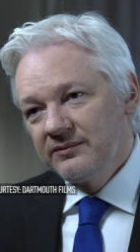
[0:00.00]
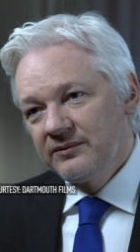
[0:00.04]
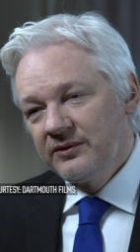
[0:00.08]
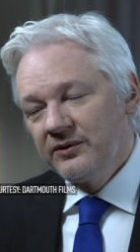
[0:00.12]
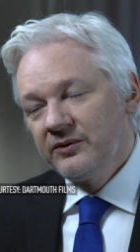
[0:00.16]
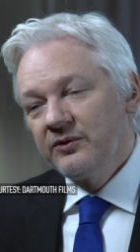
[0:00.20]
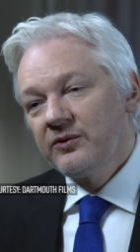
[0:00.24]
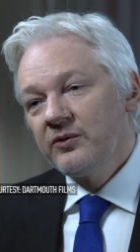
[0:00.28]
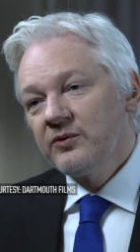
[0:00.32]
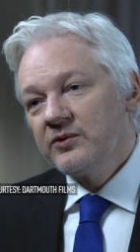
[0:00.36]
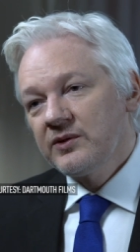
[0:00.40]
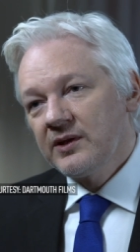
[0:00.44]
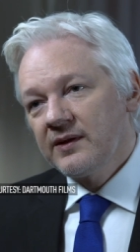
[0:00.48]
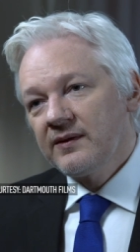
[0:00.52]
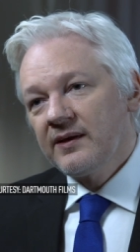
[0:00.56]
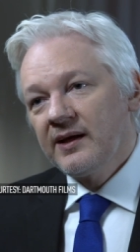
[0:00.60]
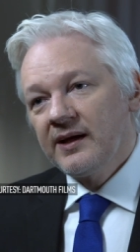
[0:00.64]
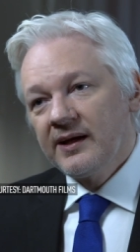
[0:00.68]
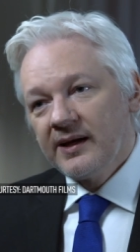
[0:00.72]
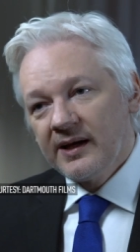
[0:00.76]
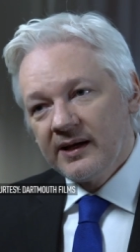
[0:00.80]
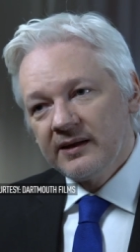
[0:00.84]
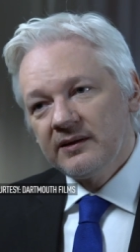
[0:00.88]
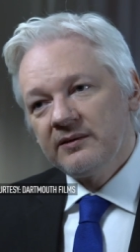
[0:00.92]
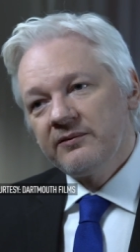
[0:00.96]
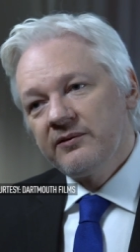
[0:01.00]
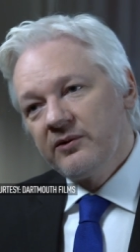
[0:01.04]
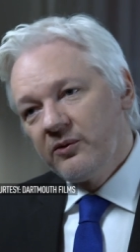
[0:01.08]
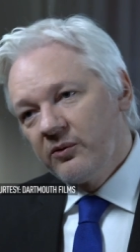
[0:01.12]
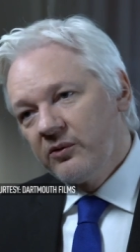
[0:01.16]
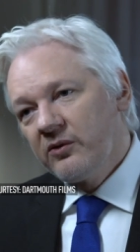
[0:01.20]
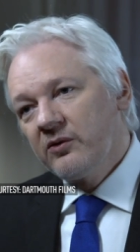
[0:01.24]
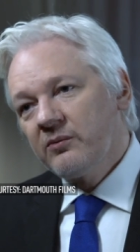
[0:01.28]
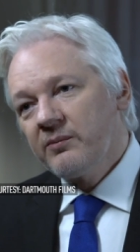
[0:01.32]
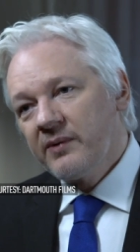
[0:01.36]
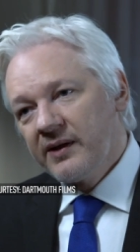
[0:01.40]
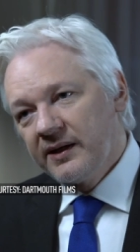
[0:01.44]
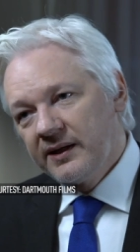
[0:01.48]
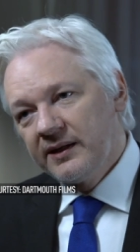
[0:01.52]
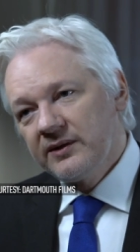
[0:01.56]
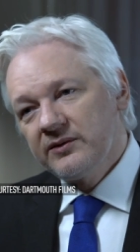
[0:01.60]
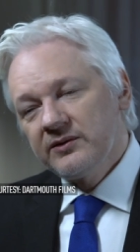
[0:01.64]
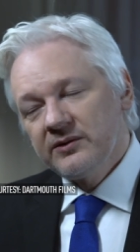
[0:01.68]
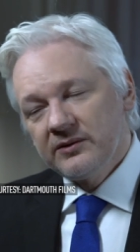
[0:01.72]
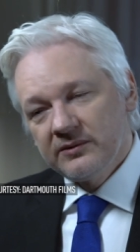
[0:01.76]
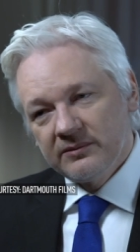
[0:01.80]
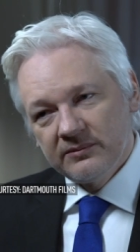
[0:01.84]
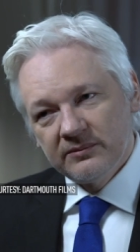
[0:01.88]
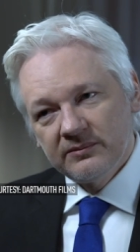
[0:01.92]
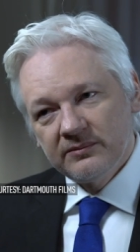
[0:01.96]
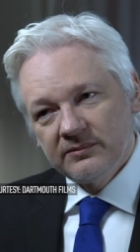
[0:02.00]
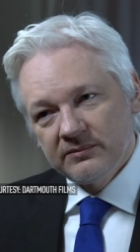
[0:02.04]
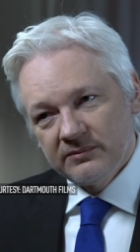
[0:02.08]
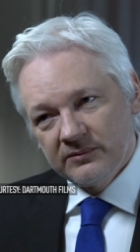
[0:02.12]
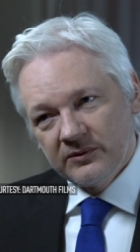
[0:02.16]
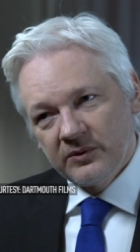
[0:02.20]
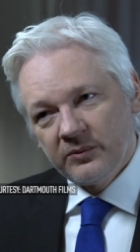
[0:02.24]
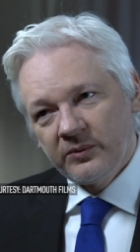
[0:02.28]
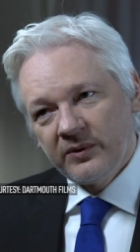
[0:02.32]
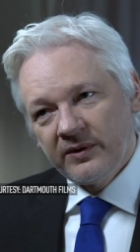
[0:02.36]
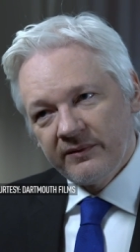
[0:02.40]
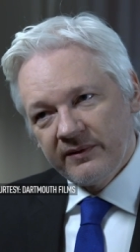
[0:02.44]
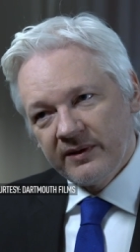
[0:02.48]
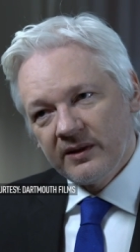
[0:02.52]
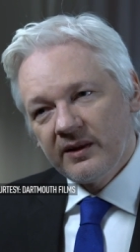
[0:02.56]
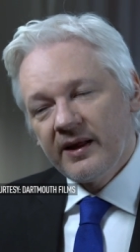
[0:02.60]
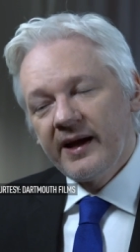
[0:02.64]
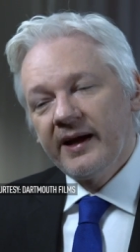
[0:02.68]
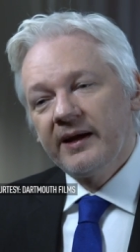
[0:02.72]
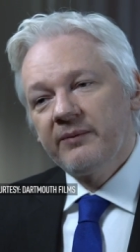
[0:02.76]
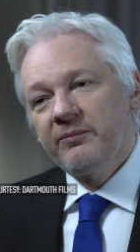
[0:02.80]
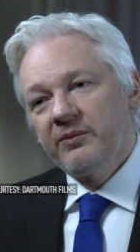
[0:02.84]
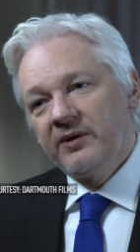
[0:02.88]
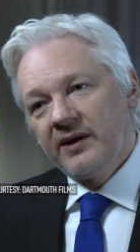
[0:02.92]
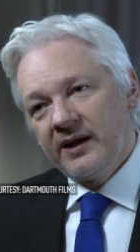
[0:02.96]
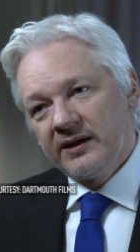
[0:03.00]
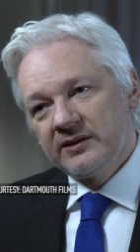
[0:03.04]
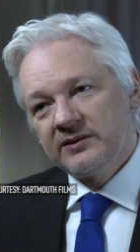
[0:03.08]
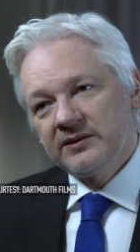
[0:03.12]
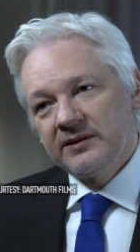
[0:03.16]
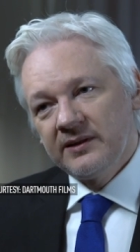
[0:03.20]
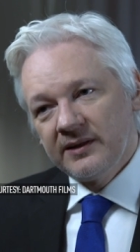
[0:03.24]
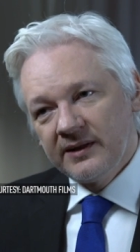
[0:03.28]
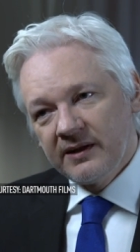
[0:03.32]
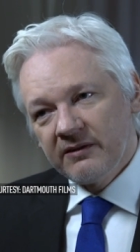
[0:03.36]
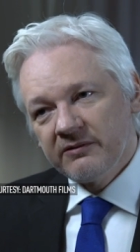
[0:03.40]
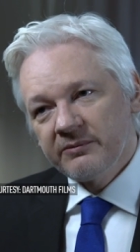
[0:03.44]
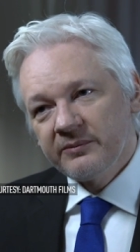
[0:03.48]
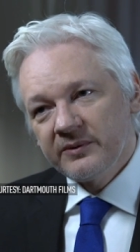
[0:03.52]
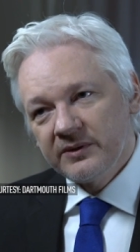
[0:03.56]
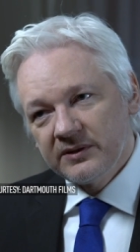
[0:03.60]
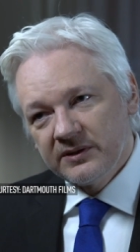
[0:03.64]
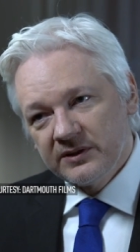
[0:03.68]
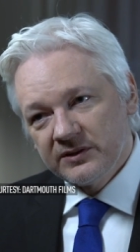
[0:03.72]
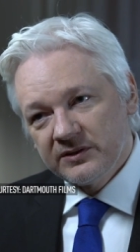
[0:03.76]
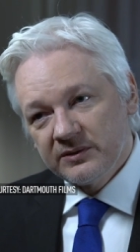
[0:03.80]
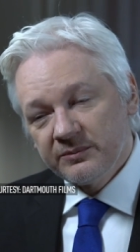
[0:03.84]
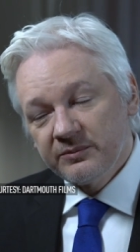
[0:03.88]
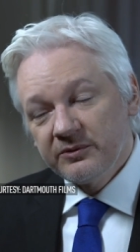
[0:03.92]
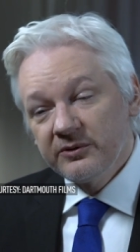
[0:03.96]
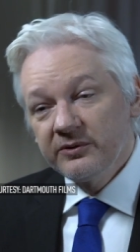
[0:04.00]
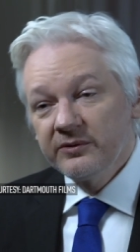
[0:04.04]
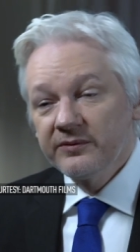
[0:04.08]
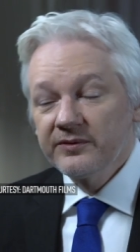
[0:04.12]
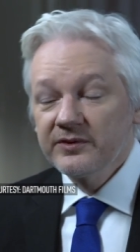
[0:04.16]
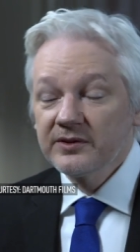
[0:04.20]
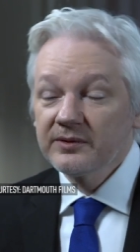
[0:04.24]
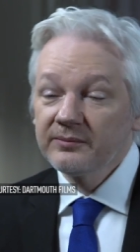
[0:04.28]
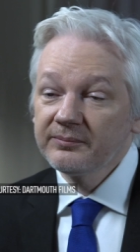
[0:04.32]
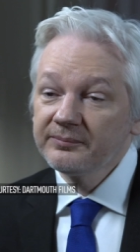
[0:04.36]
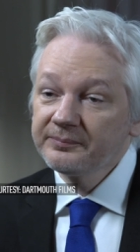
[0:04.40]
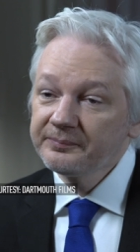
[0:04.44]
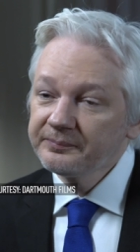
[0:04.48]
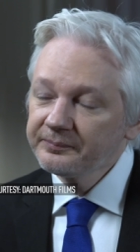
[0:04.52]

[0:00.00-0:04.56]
using their cut of the oil money to do whatever they like, but actually the government disapproves.